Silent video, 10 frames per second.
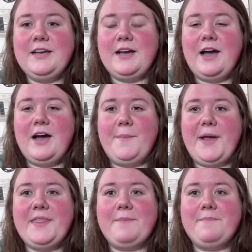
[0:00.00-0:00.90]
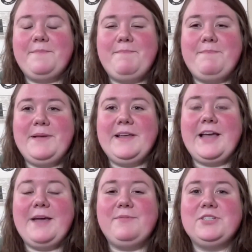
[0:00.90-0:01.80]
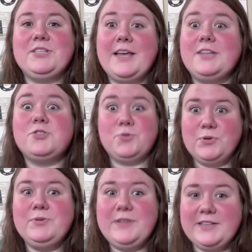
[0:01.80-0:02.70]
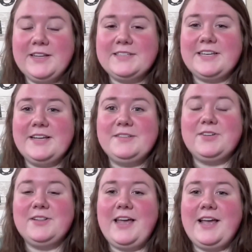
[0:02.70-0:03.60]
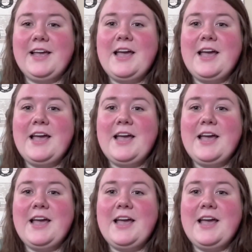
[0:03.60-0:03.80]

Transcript: and then being able to like truly listen. So like